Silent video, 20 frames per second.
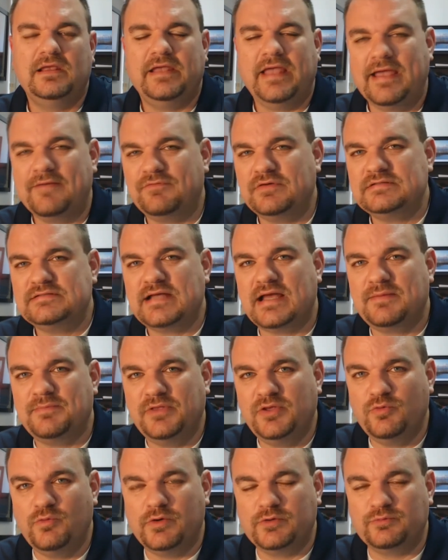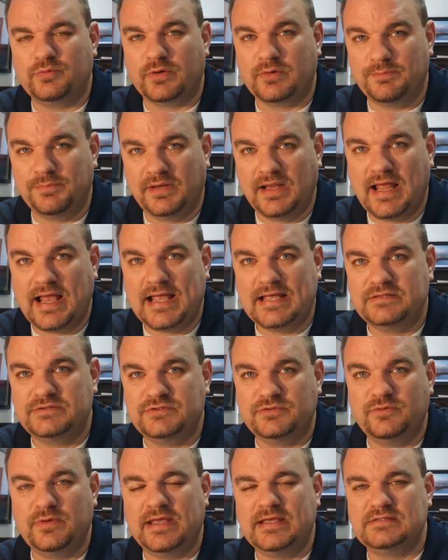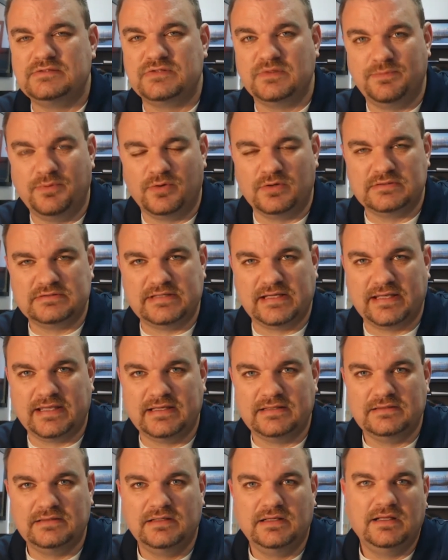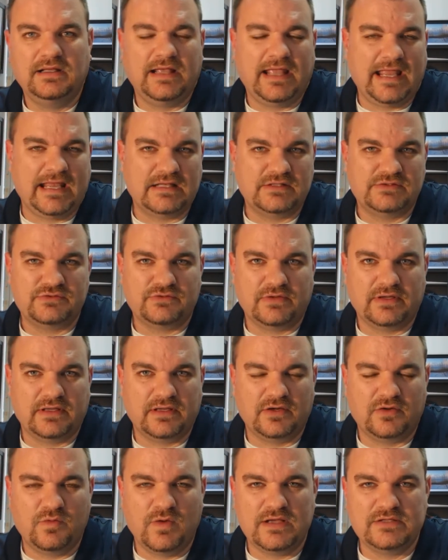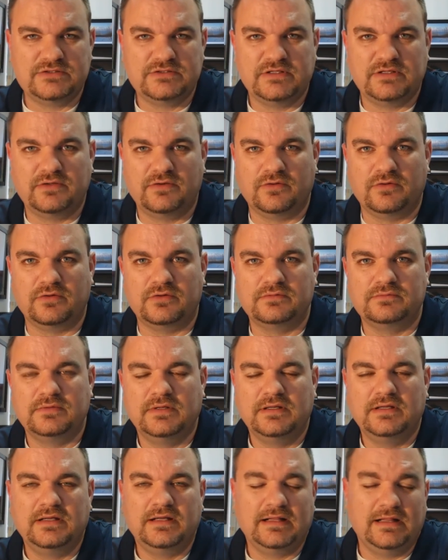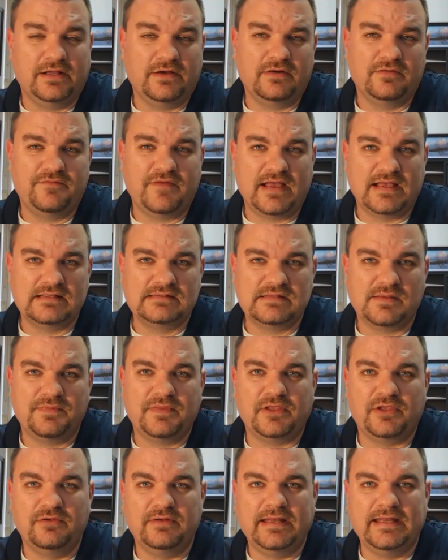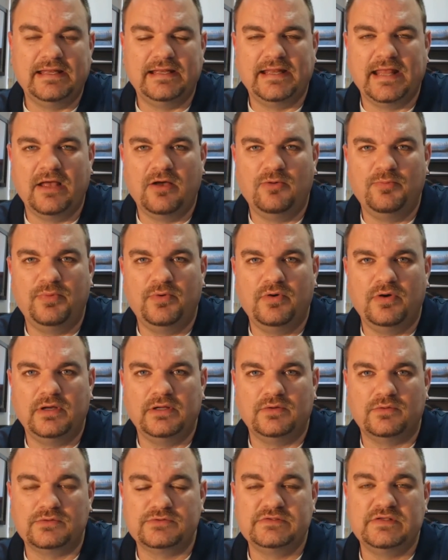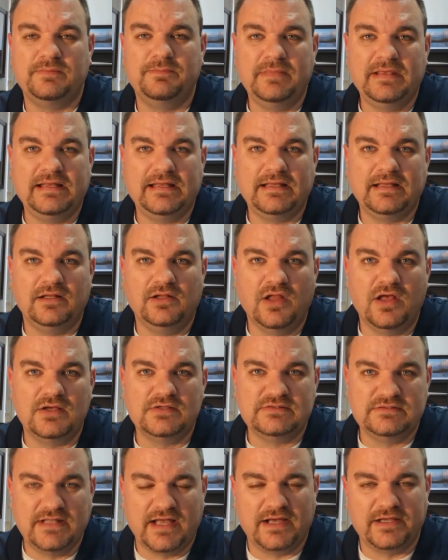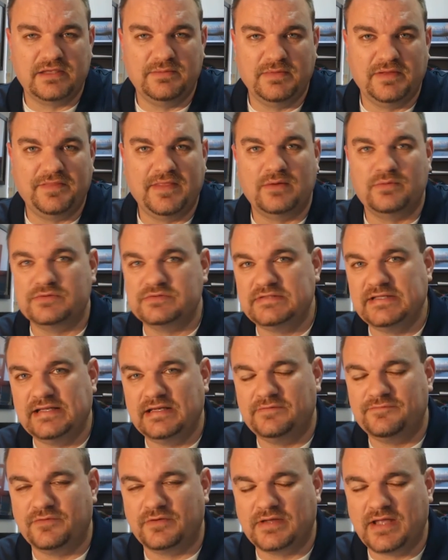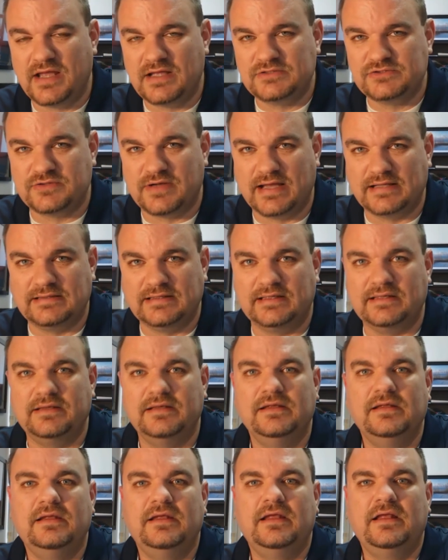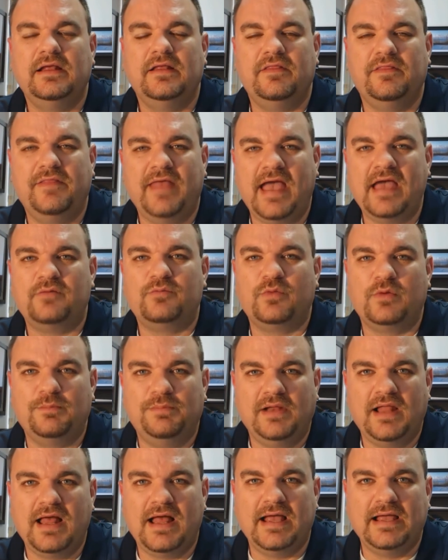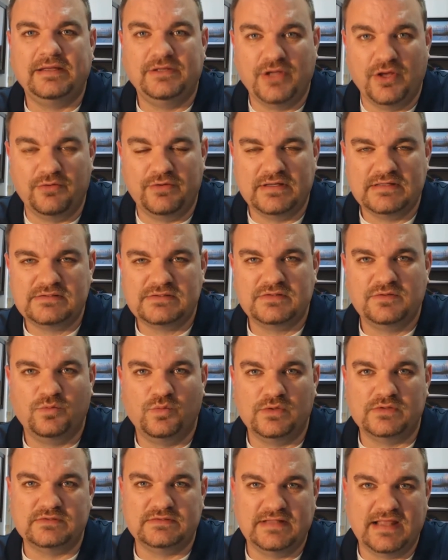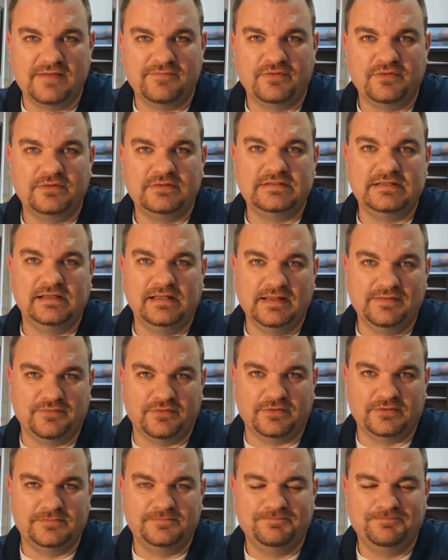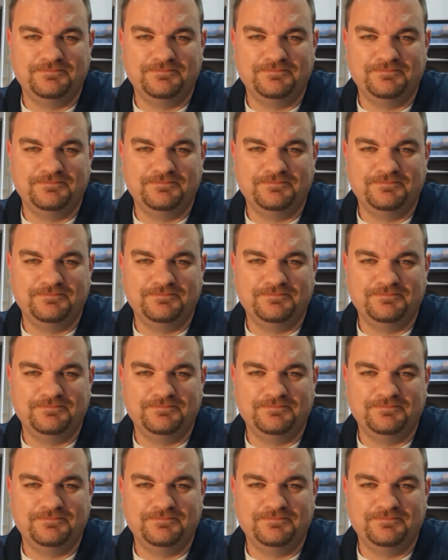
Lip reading: every time you would reply to a support ticket, answering a question or clarifying something you needed help on or submitting a lost document that was needed for contracting, that reply notice was never delivered.